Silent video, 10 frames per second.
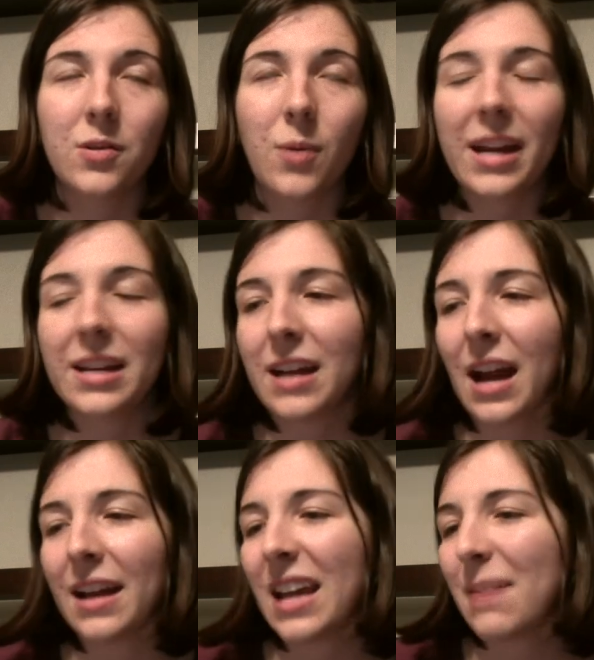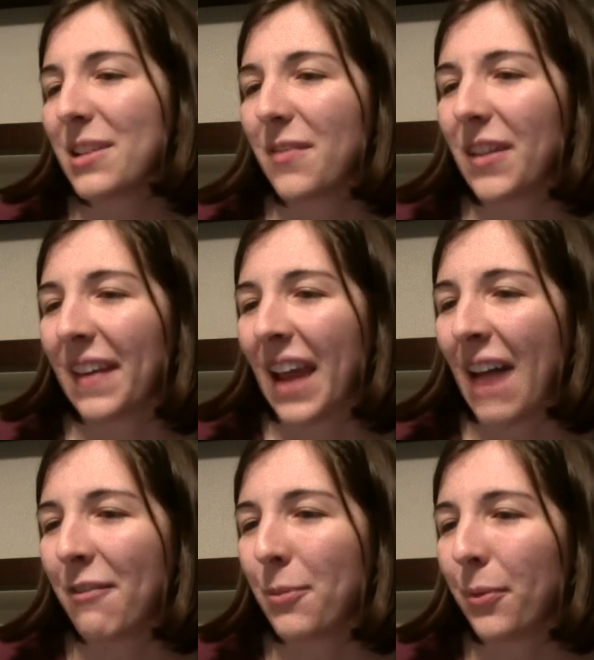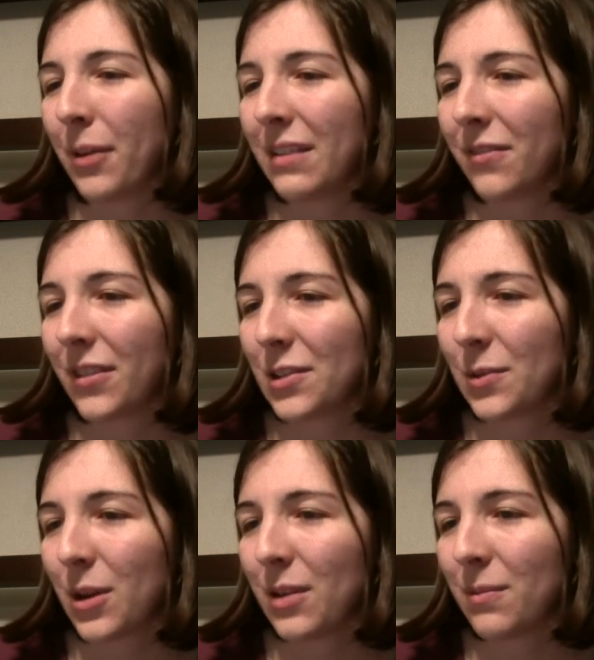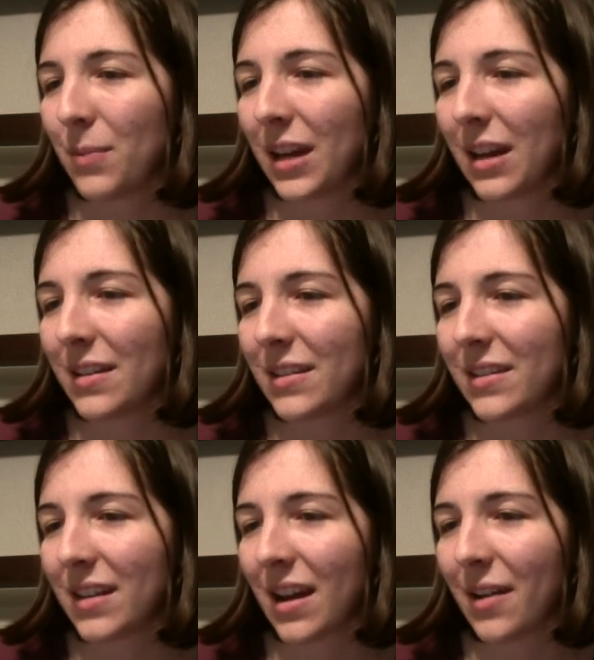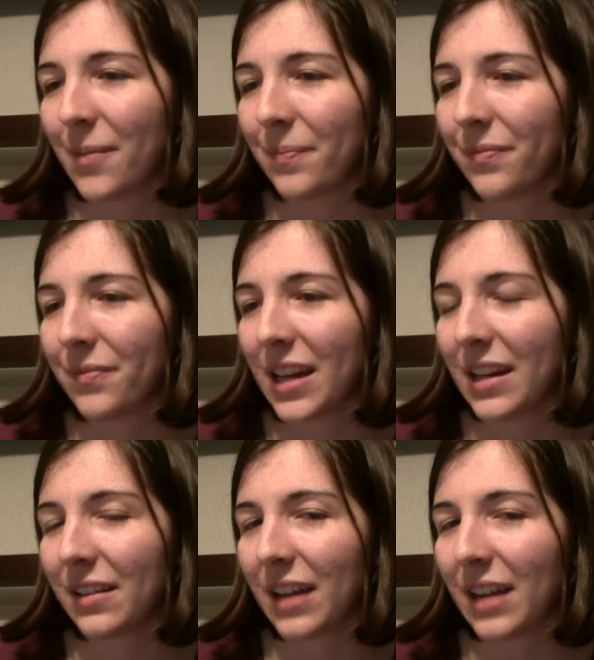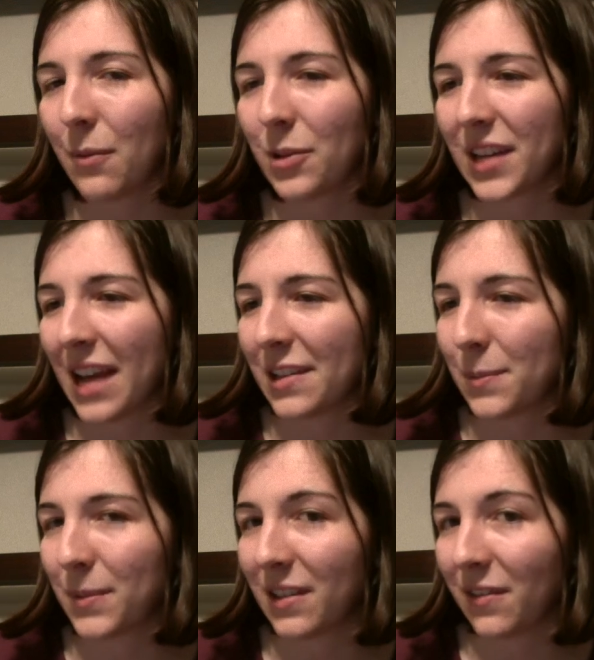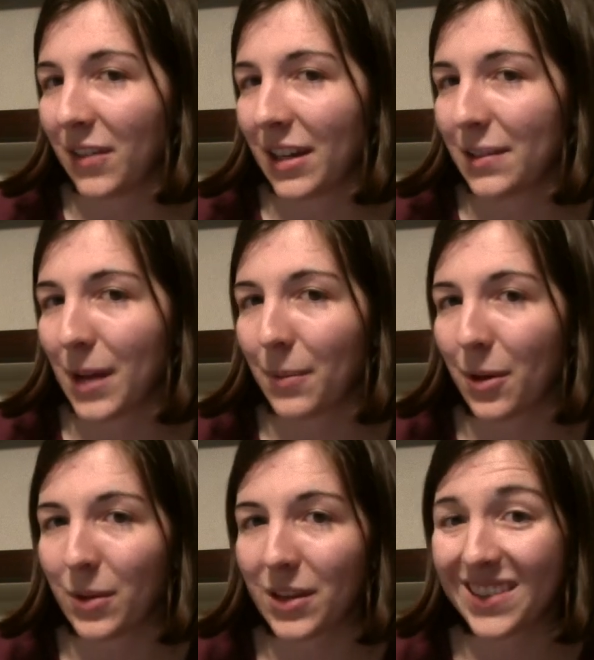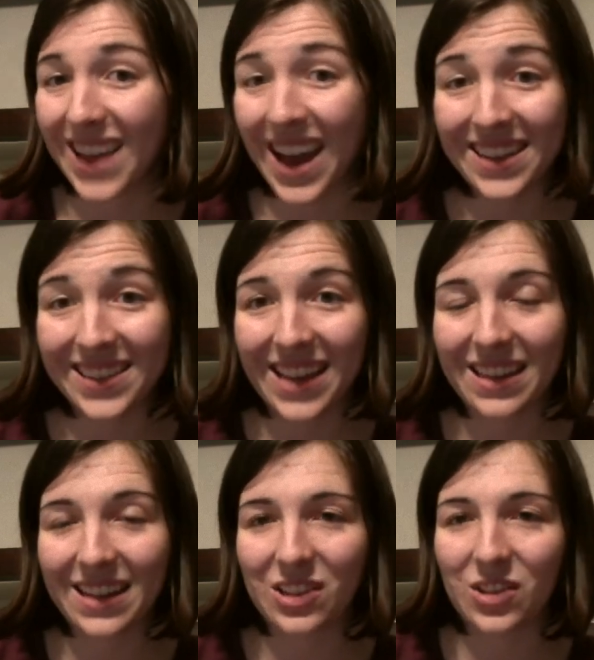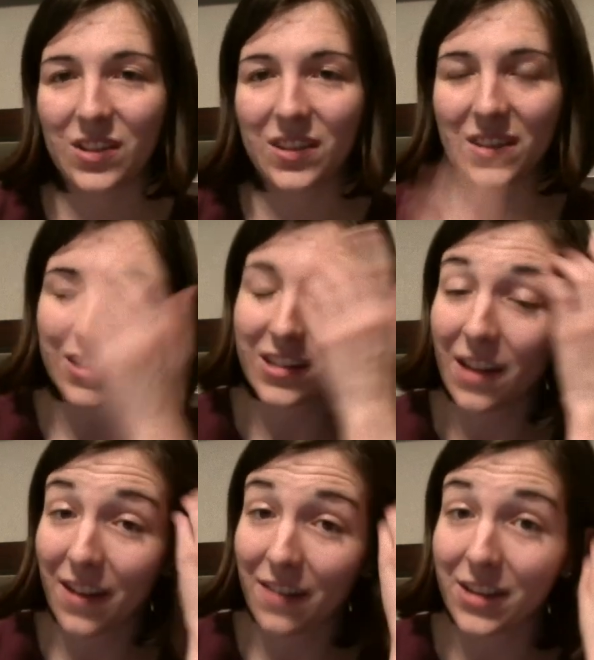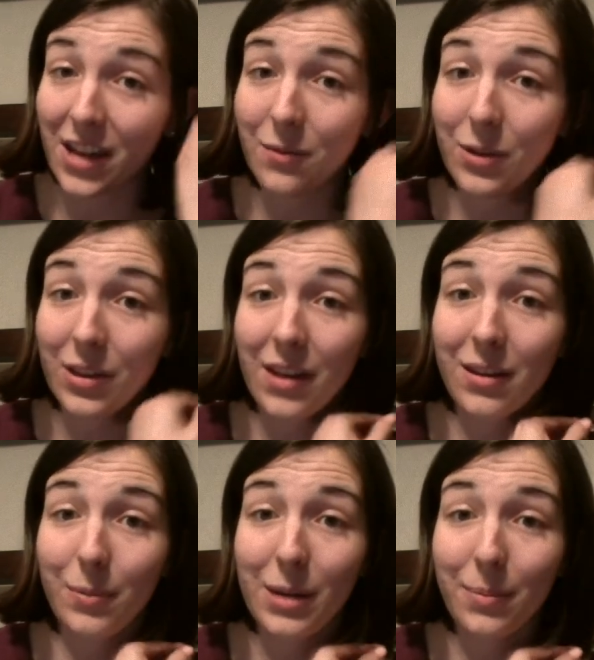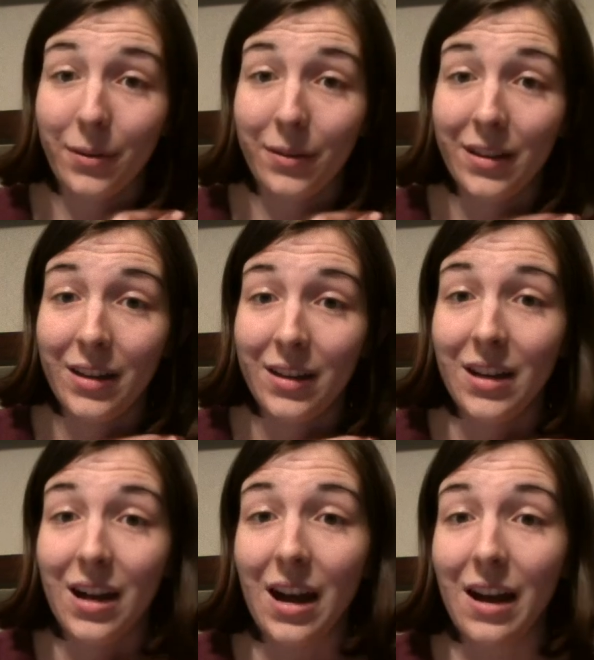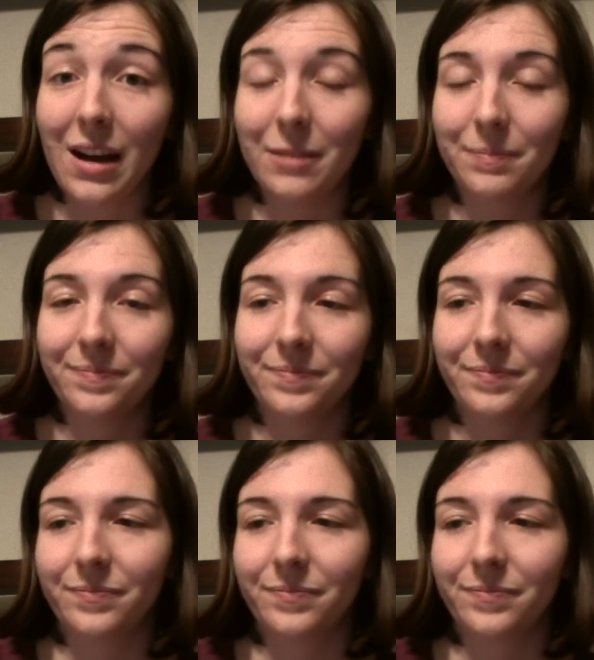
So I gave myself, I think, half a point for this one, because, technically I wasn't as specific as MacBall was. I said that it's just stuff I've done with other people, and